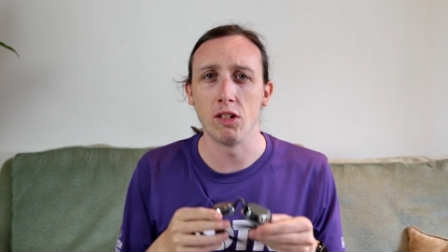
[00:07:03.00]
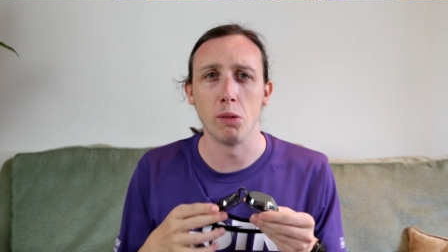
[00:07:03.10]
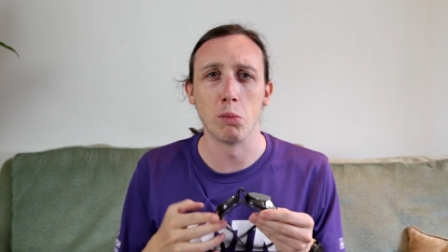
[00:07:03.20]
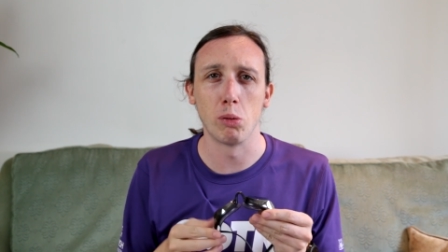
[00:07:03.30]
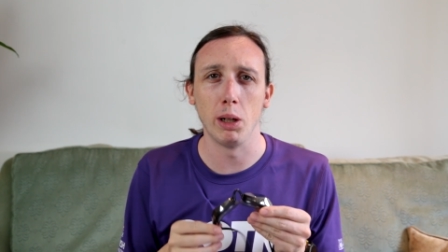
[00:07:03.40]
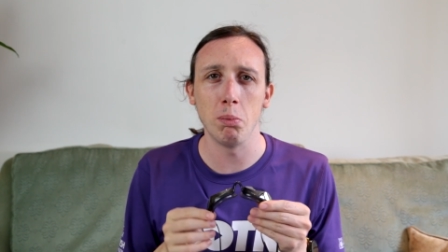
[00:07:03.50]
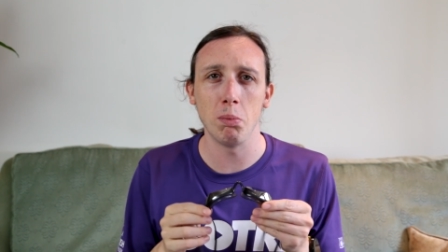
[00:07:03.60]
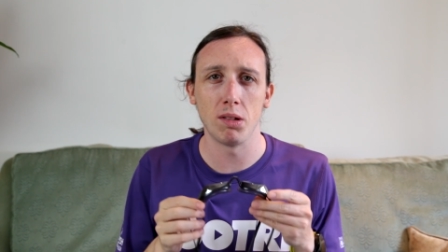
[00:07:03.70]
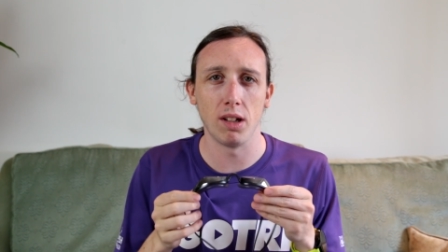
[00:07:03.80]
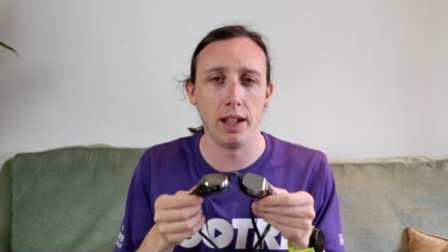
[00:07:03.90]
Some
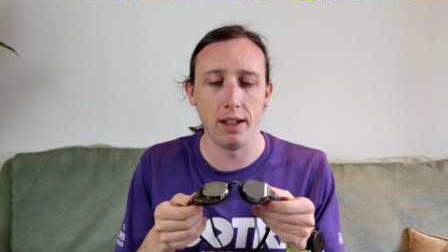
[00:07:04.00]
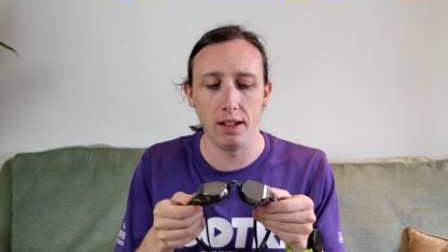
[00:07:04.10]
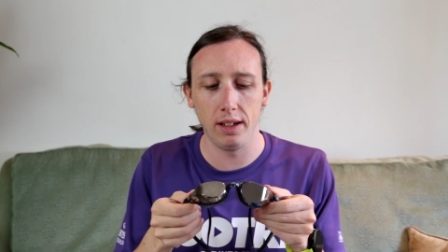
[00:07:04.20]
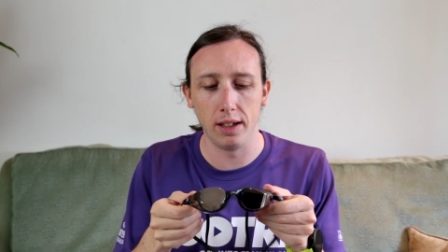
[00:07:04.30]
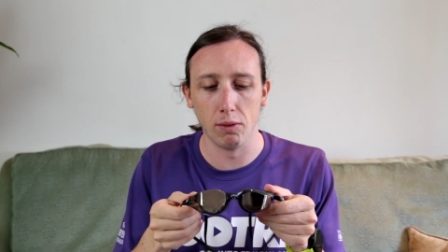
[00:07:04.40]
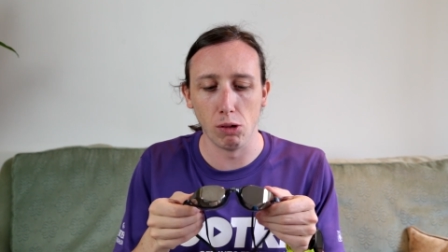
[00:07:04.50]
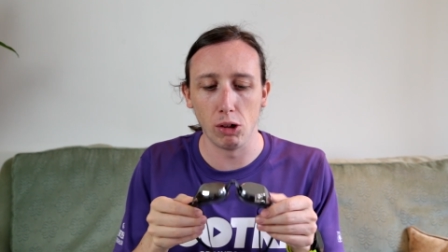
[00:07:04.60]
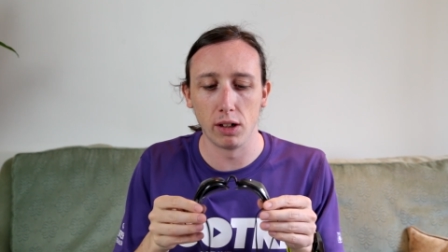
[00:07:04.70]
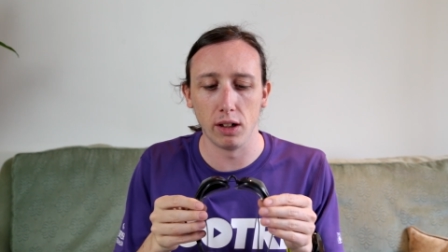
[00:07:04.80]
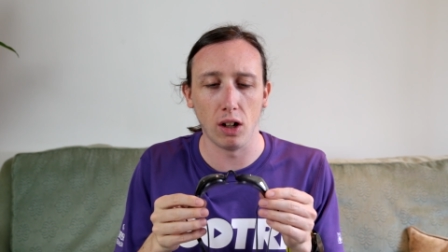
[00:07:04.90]
swims in the
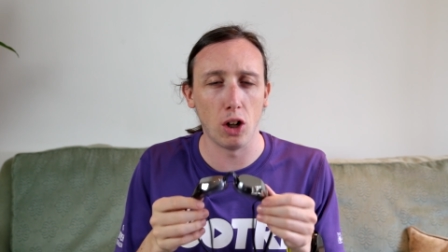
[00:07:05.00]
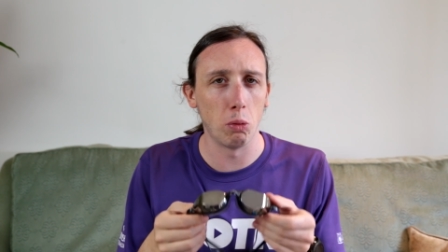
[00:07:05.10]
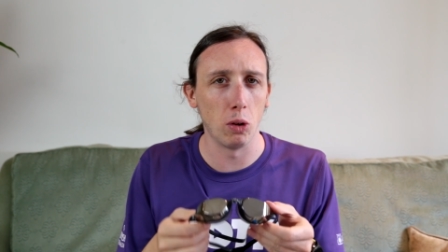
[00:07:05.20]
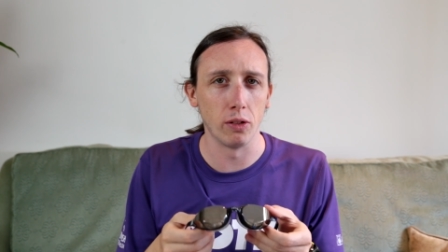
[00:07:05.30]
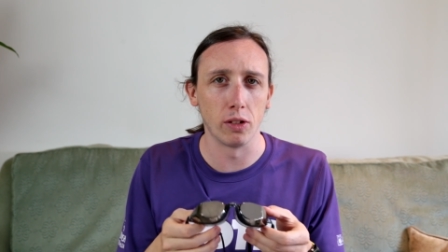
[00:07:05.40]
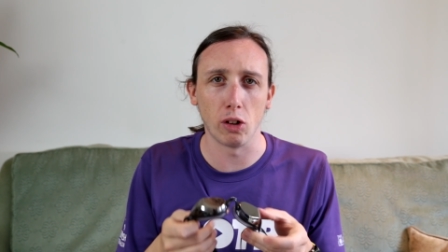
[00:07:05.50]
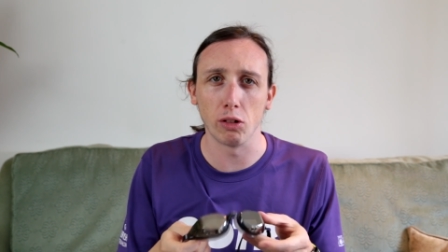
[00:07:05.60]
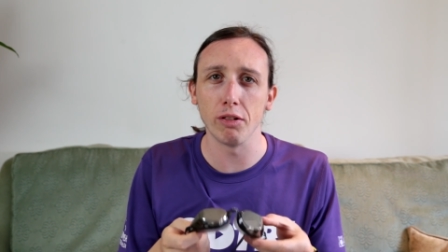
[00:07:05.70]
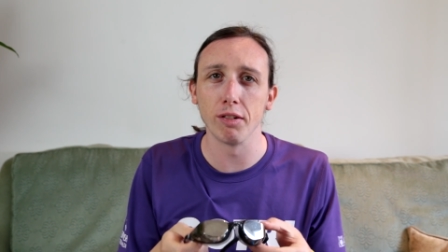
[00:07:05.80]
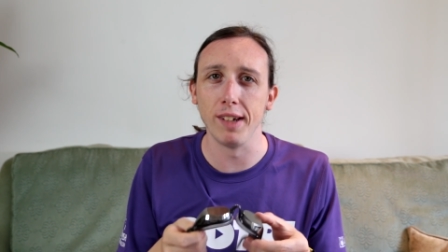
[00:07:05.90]
Roka R1
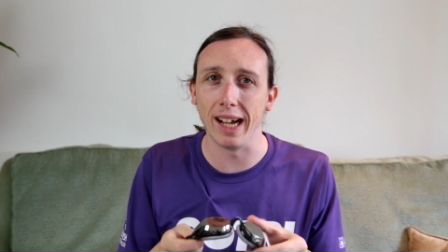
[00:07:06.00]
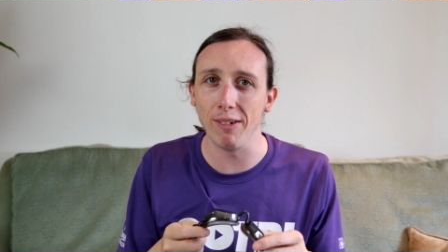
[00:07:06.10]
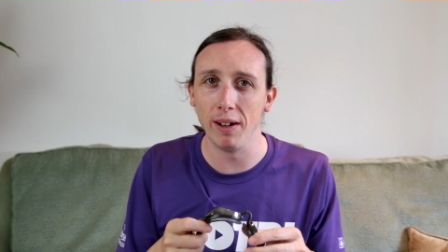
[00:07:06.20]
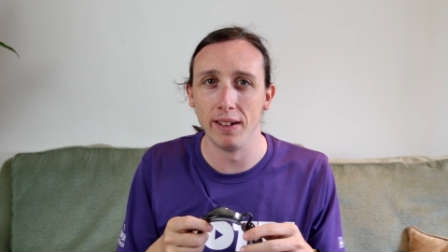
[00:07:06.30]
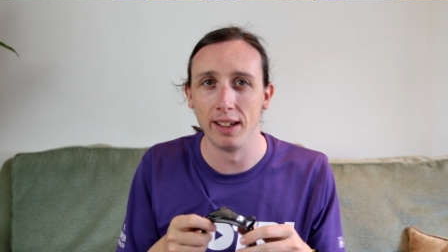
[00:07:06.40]
goggles now,